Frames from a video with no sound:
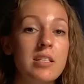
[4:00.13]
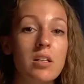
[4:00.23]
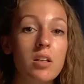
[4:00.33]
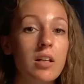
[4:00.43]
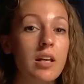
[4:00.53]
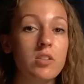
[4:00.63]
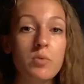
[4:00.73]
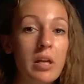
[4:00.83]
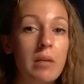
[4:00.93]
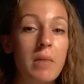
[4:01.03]
you look like a
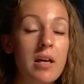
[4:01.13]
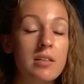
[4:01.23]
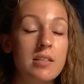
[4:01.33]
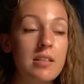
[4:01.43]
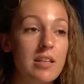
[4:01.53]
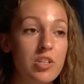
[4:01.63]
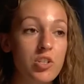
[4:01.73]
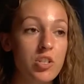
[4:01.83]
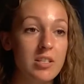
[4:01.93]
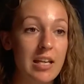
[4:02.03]
sweating mess that you
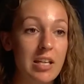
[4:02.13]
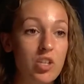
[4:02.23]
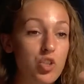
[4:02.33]
just like